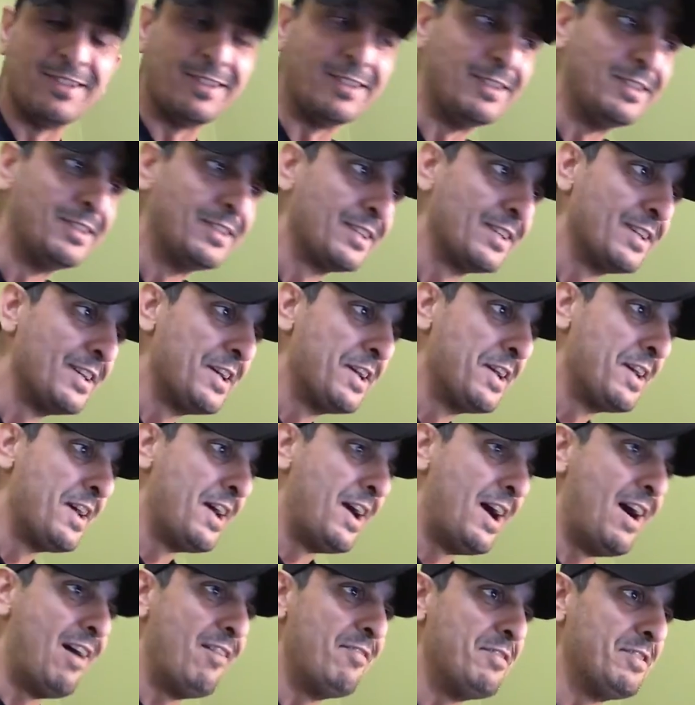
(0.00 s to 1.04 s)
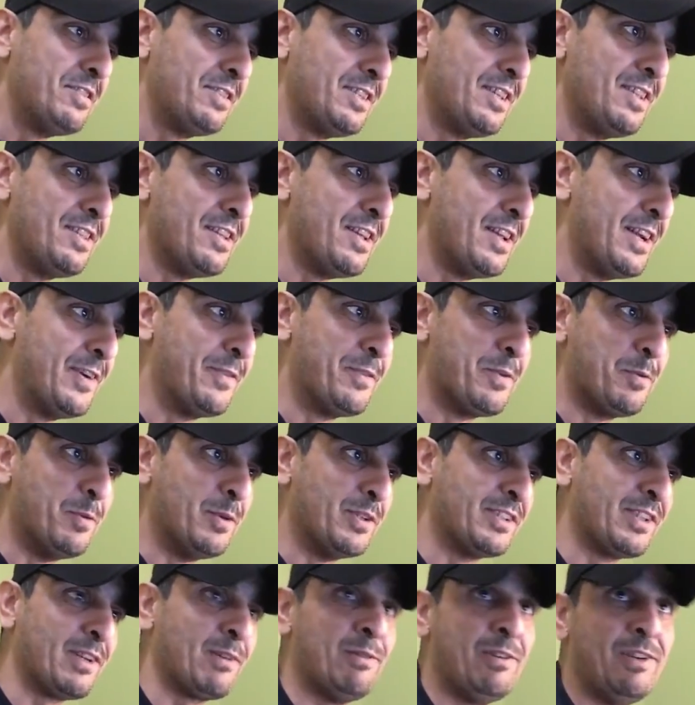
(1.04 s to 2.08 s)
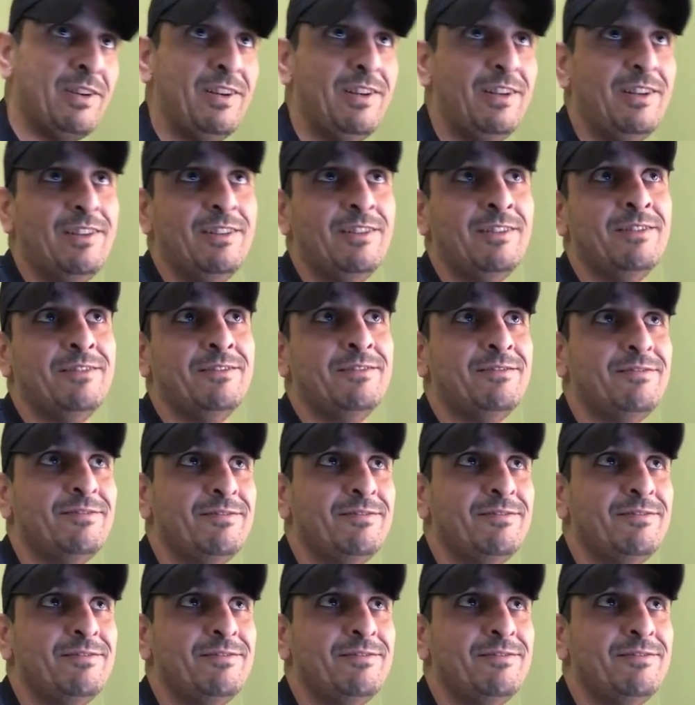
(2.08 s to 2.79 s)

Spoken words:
and obviously then everyone's like, well,